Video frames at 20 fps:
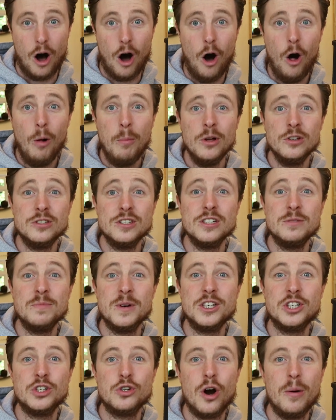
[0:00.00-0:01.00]
Almost as
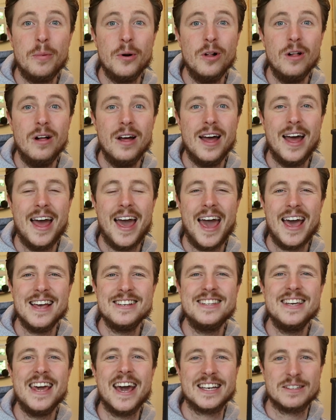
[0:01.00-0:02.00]
much trouble
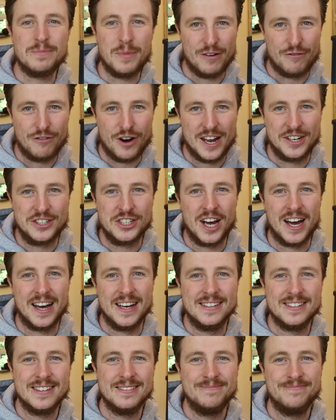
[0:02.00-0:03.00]
as the X-Men
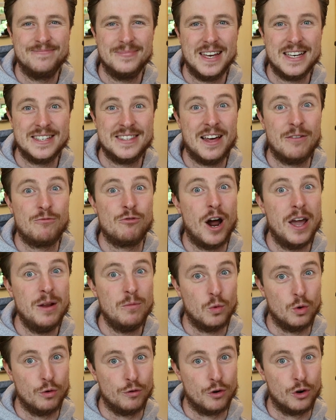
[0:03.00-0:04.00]
franchise. Isn't that
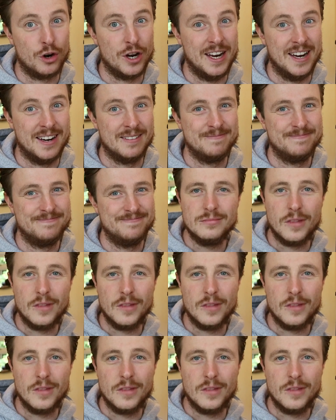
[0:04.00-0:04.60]
right, Wolverine?